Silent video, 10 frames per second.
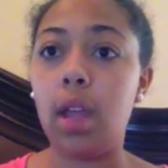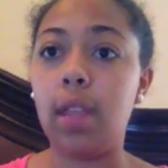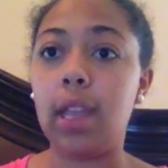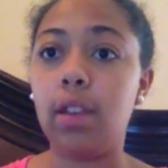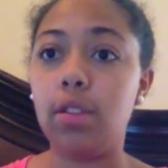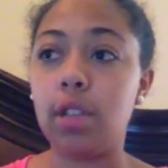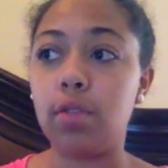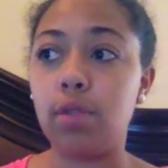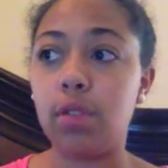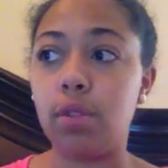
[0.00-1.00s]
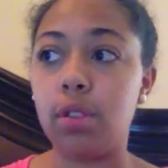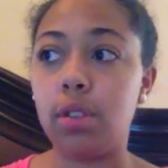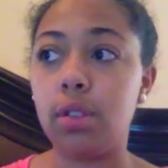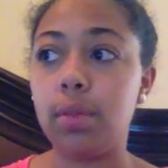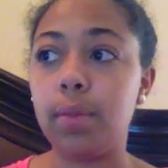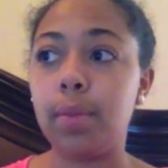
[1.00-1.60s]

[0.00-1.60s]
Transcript: they could use as resources.